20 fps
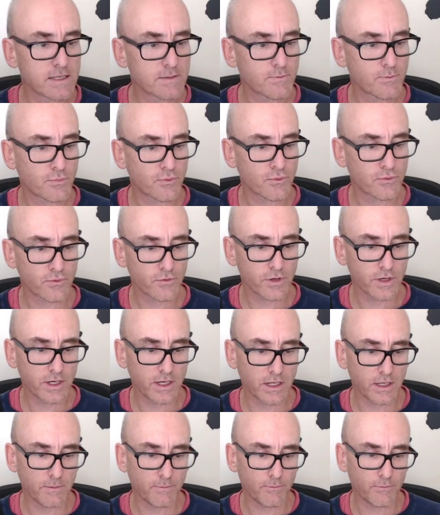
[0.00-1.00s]
is
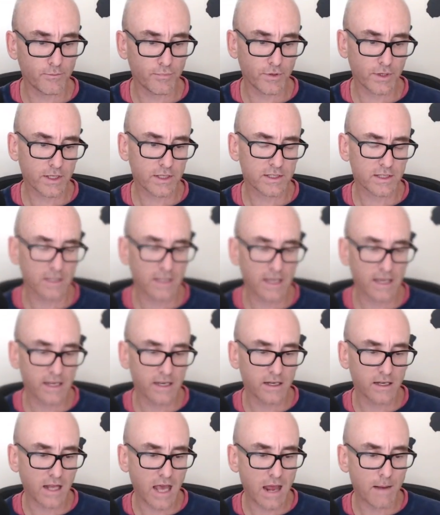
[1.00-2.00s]
pretty
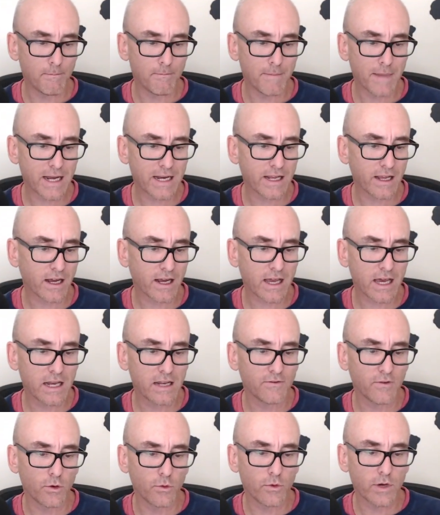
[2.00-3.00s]
pixelated and muddy. I can't
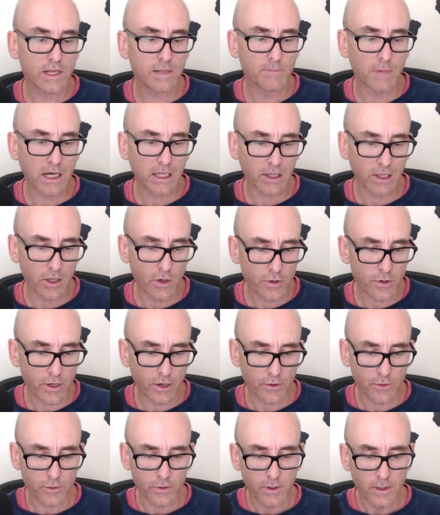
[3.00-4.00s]
even read my
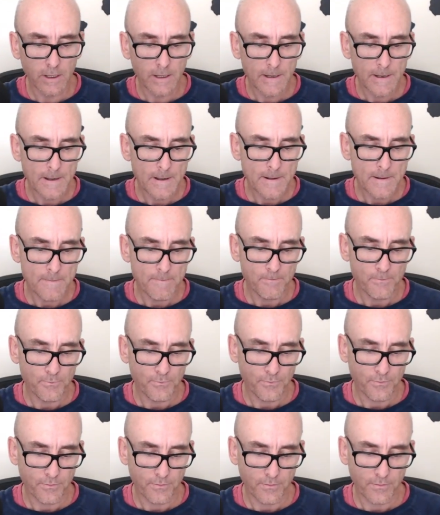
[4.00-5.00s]
logo.
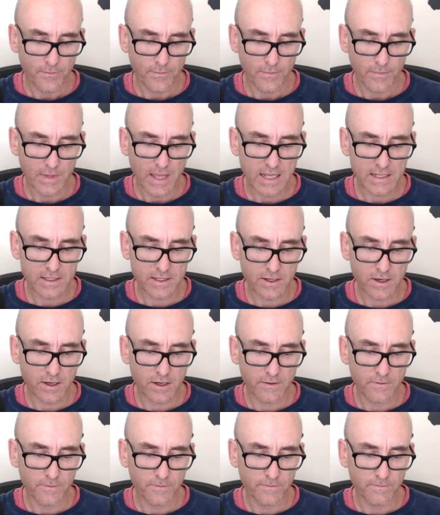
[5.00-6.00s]
That's
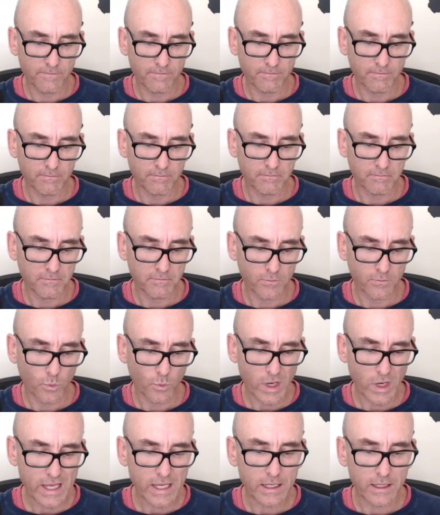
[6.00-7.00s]
kind of
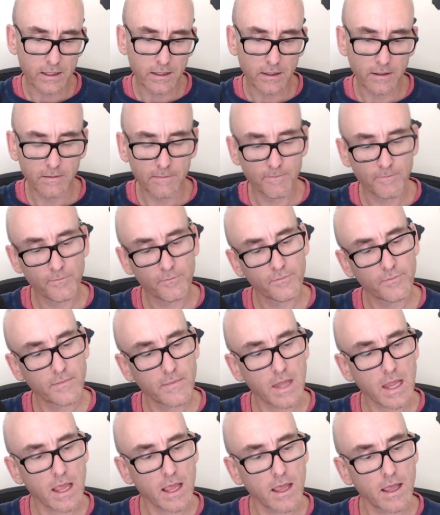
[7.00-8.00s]
weird.
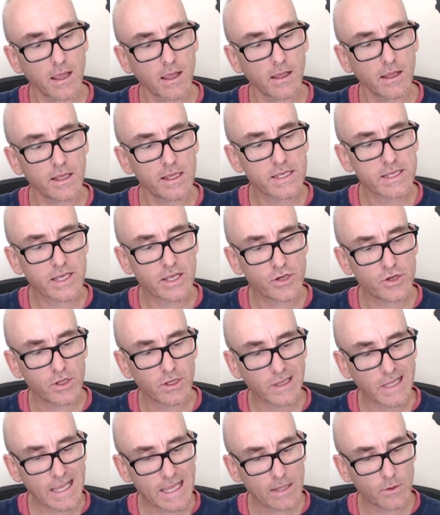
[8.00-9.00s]
Can
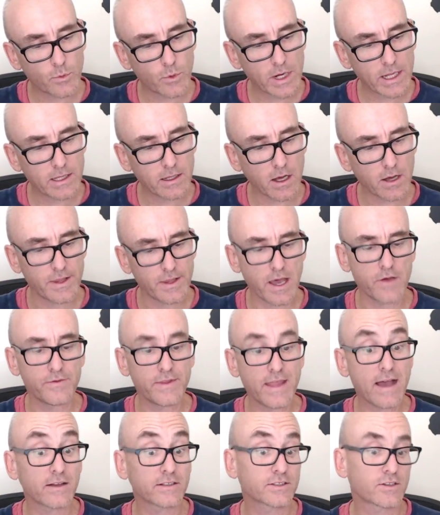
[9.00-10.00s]
you read? Oh no,
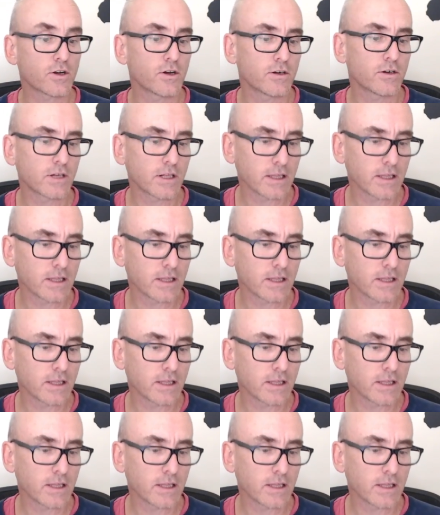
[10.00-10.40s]
now it's gone